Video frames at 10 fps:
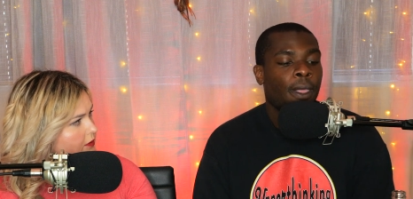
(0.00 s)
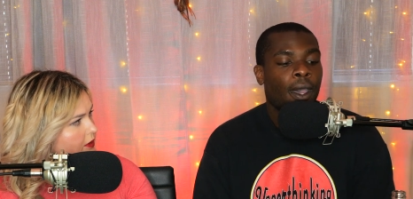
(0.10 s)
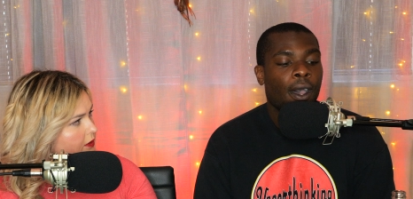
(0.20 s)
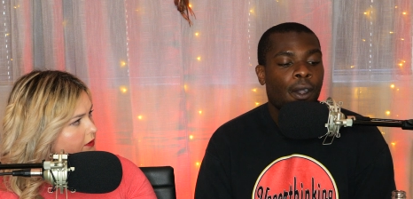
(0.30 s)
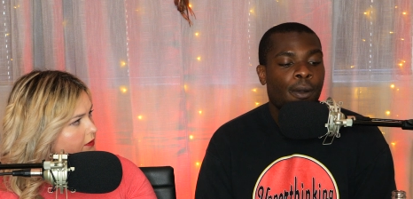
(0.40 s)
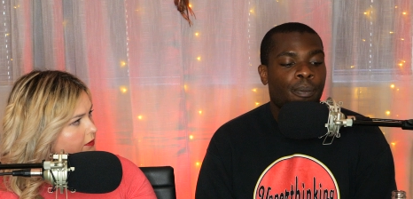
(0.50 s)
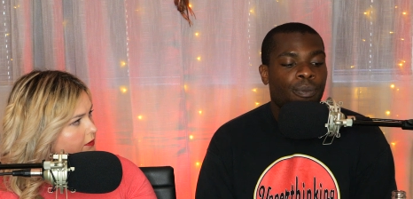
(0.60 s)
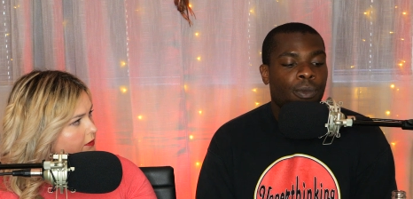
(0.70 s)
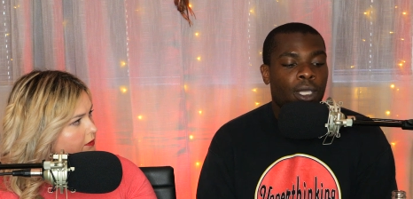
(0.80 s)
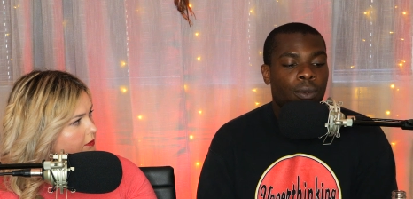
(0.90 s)
Speaker 1: Um,
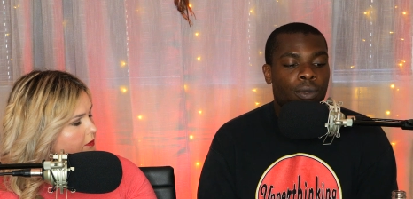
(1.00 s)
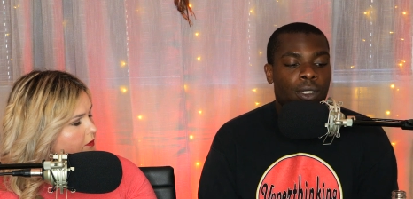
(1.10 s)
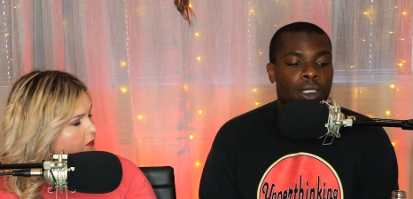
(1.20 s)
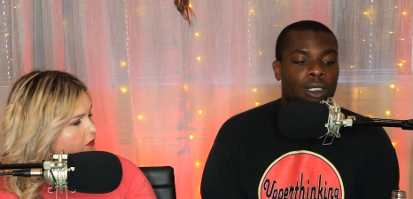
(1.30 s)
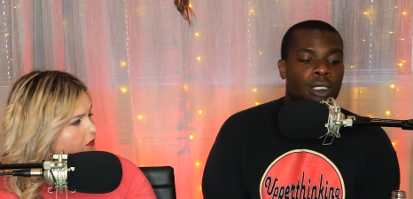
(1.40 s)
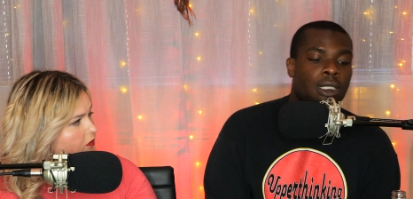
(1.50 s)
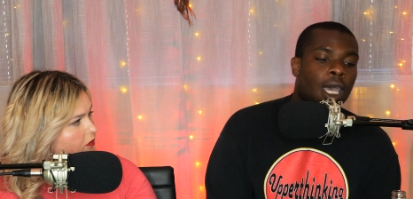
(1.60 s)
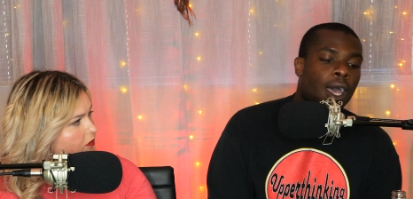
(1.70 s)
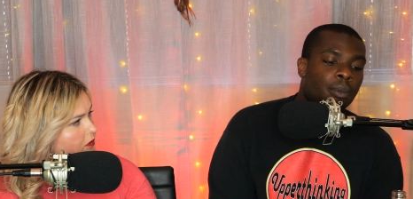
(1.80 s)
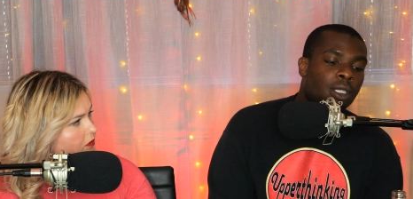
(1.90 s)
it really just
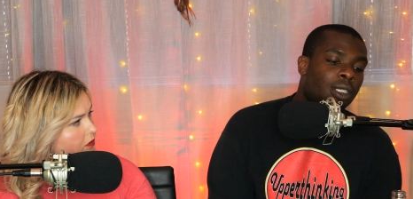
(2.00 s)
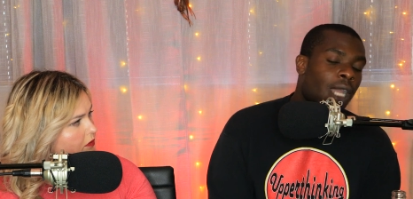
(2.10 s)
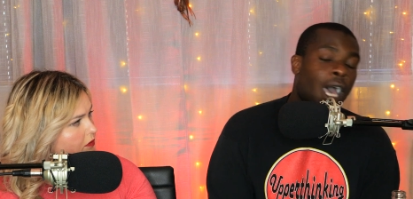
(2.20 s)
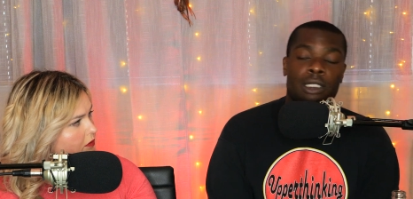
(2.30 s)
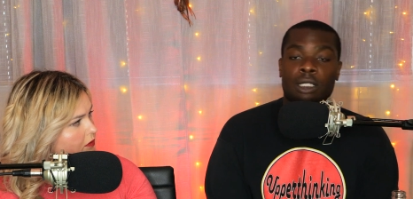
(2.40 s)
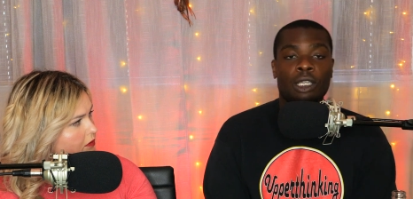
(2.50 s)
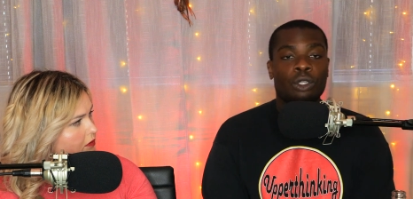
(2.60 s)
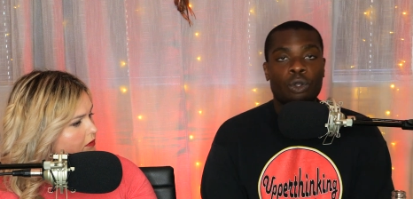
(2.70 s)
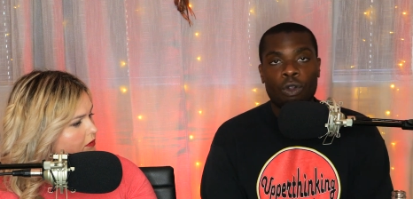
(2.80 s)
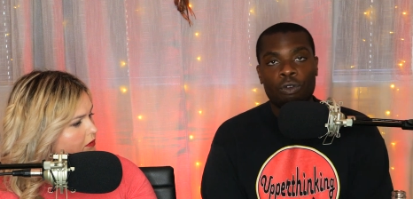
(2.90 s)
taught me not to
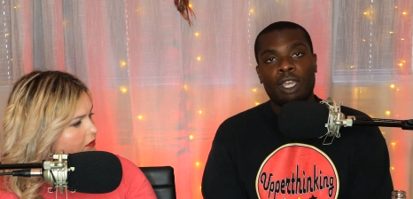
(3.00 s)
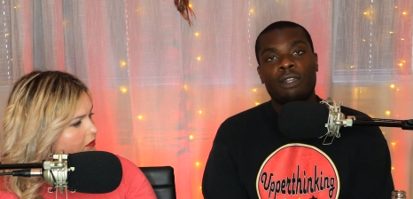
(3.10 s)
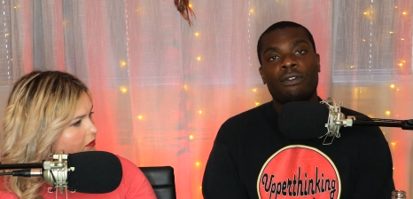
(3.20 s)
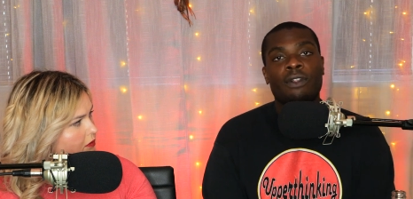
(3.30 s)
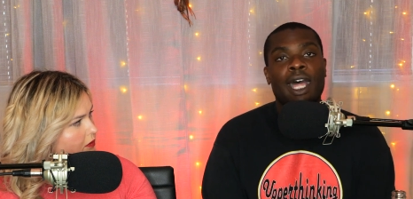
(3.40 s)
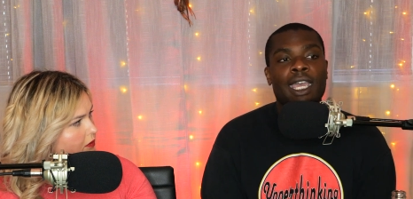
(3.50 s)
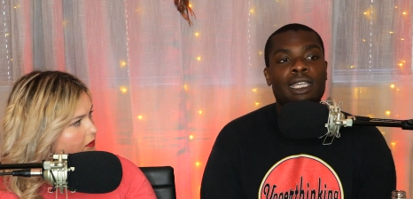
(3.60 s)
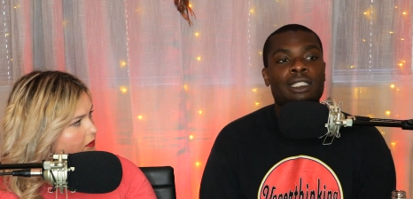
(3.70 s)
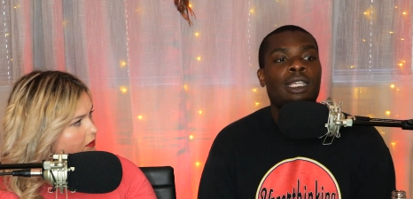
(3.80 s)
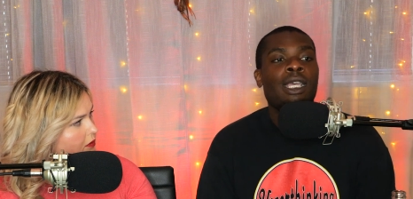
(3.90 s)
ignore red
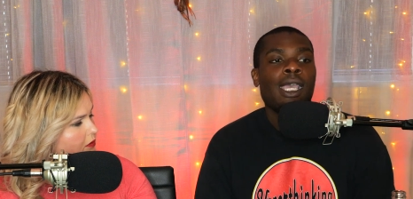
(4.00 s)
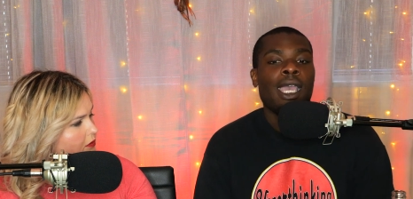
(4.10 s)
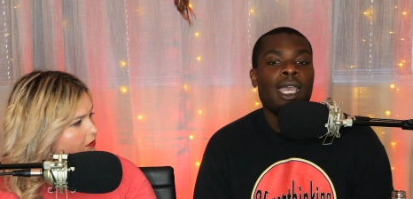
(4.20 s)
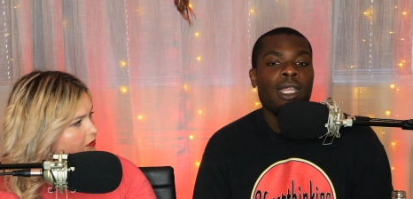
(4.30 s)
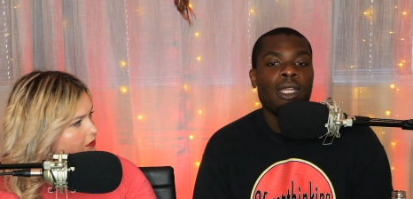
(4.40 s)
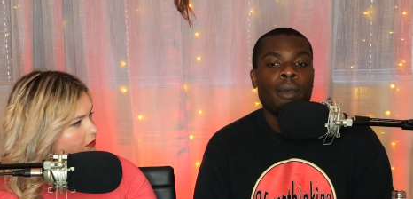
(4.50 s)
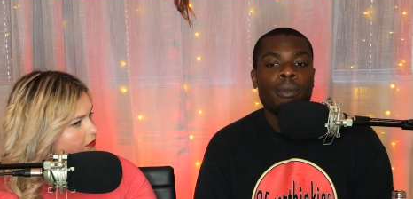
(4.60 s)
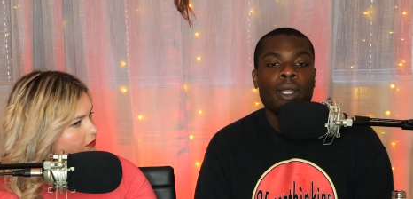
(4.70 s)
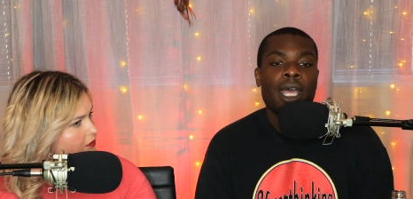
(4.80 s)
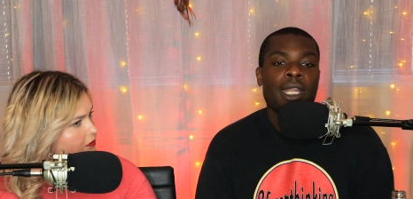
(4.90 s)
flags. And I'm
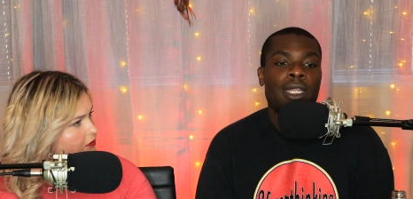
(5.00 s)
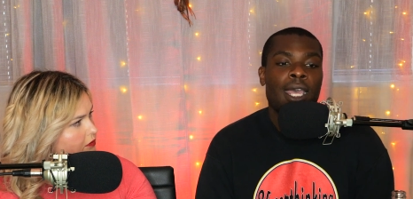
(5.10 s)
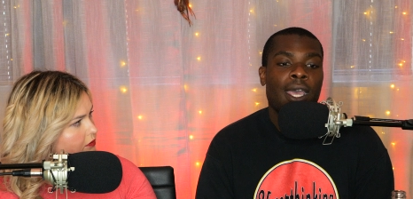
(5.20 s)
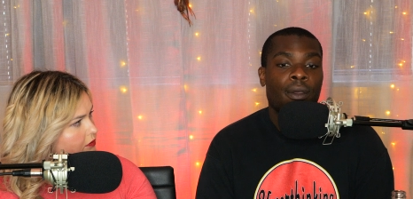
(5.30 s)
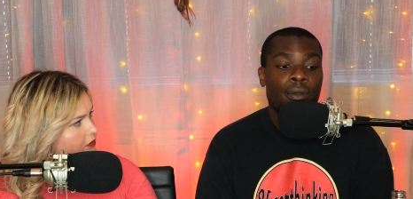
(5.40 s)
glad that